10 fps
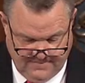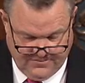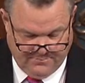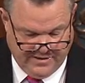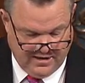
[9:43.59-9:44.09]

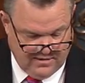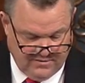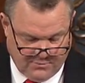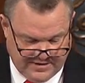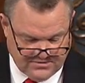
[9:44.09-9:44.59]
The
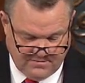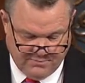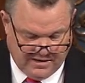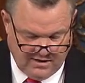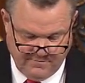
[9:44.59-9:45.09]
President
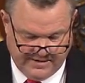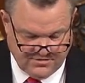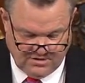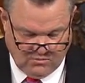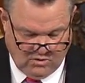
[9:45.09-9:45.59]
barely
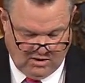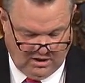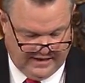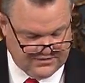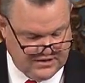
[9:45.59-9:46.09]
mentioned the wall
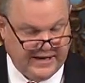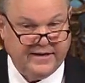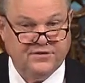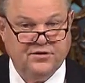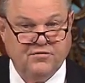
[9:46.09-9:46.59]
last night in
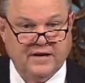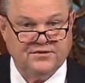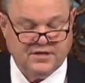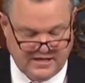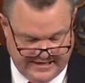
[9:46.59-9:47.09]
his address
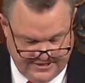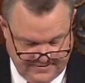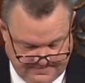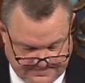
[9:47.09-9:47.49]
to the nation,